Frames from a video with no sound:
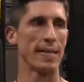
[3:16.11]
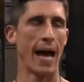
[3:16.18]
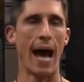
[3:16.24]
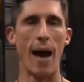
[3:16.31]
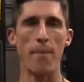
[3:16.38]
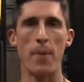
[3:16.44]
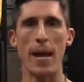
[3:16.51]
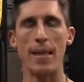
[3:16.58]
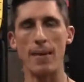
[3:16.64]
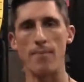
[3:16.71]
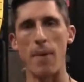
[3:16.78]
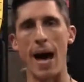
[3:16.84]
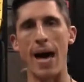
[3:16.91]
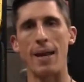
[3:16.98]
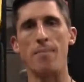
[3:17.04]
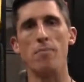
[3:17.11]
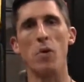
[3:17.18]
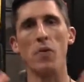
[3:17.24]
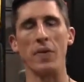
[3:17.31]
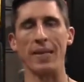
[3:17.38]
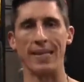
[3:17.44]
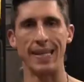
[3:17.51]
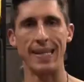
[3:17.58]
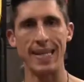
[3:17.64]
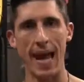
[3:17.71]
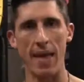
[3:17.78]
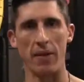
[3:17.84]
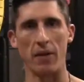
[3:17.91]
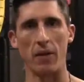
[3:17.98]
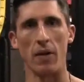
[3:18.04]
top and the bottom moving
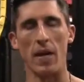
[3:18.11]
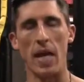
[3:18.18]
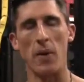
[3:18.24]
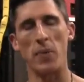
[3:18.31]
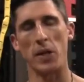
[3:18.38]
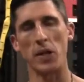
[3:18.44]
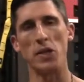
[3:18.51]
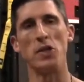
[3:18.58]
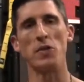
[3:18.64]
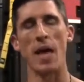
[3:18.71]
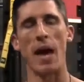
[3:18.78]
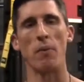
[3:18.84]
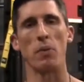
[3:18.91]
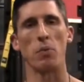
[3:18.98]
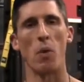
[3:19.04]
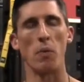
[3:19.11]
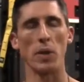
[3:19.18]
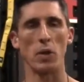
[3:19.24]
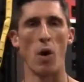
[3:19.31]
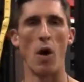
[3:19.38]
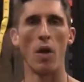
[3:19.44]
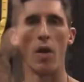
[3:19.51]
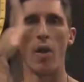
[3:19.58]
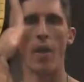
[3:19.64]
together, and we can do that with what we call